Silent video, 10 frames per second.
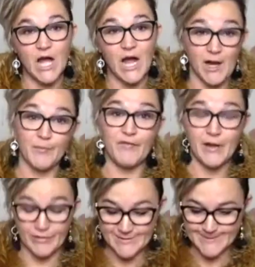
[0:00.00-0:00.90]
I am a
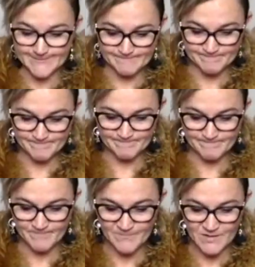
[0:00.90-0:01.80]
virus.
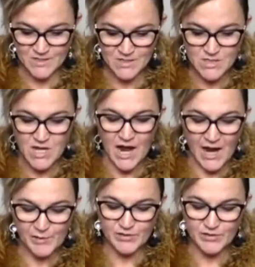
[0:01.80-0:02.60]
I